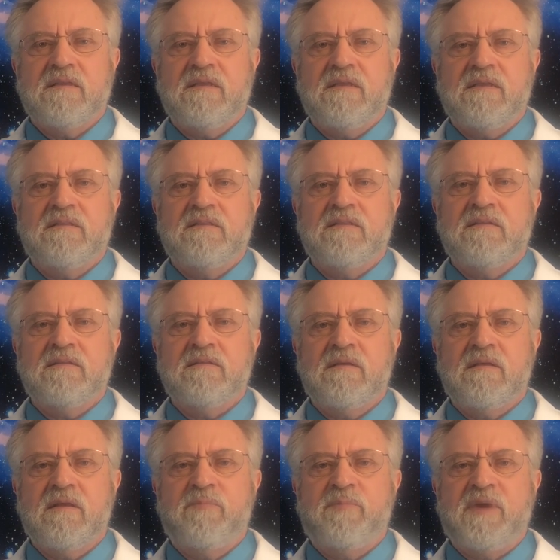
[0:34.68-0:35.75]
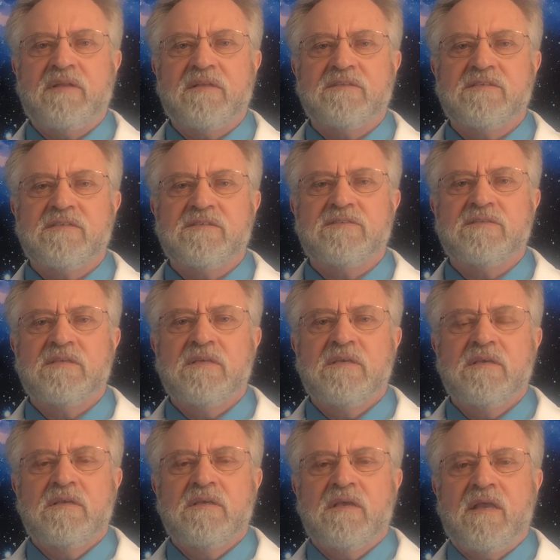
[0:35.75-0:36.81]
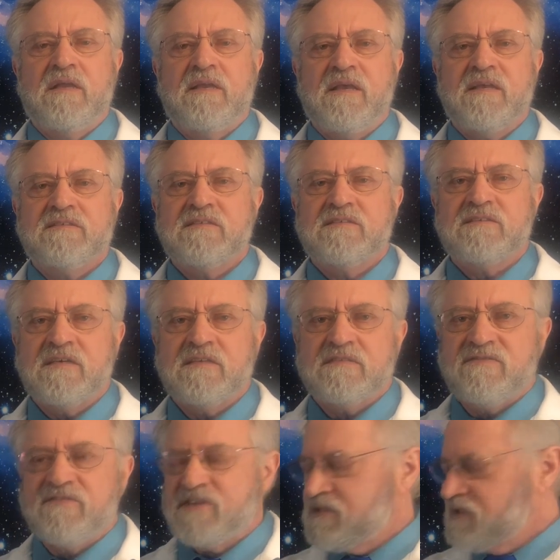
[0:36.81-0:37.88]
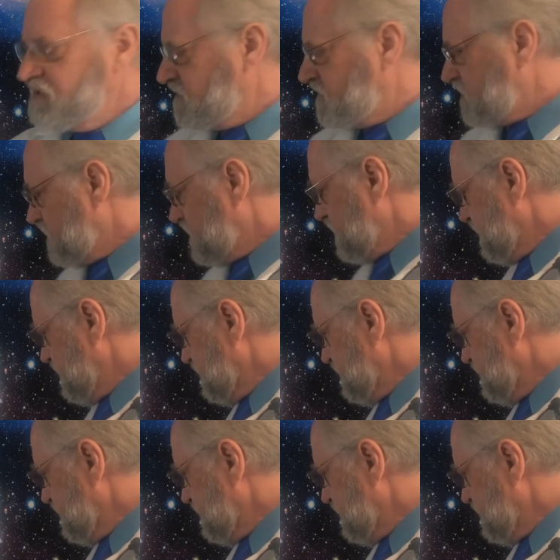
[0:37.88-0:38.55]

in the appendices, and it has a science fiction story.